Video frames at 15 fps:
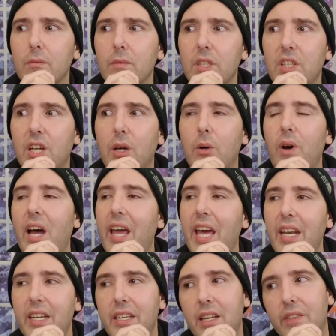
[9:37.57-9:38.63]
you know, I
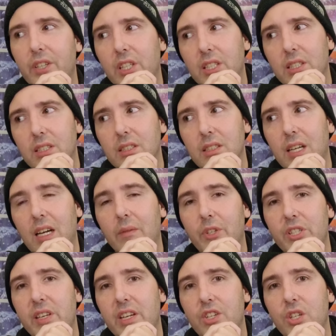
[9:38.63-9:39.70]
had another
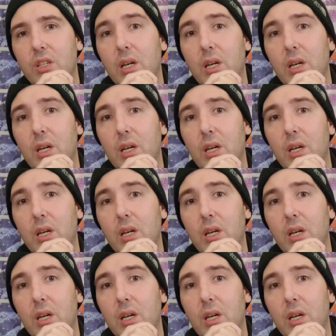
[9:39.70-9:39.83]
conversation,